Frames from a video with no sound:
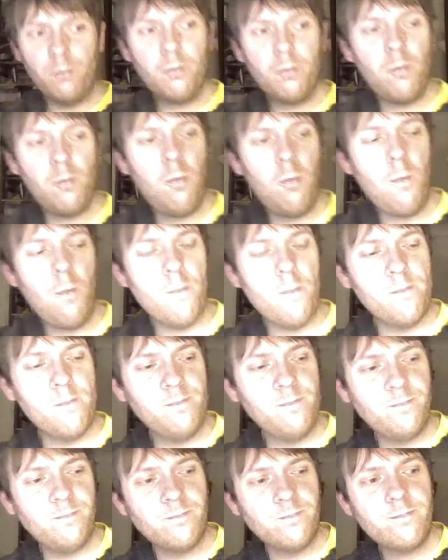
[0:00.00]
You're staying
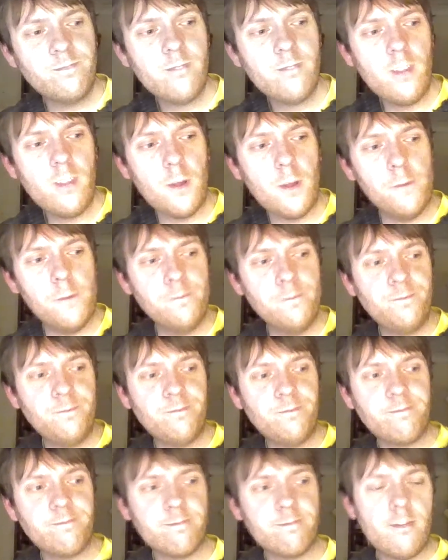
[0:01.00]
overnight, going to visit
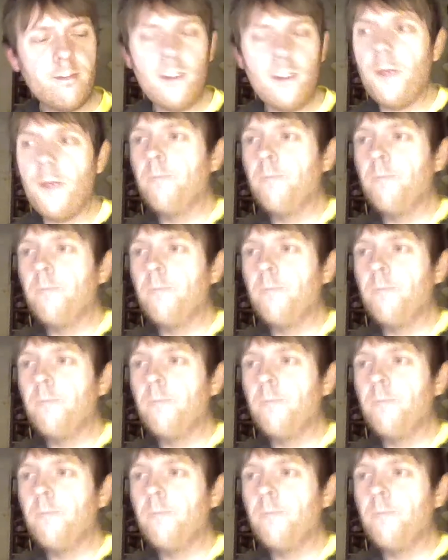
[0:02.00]
Julian.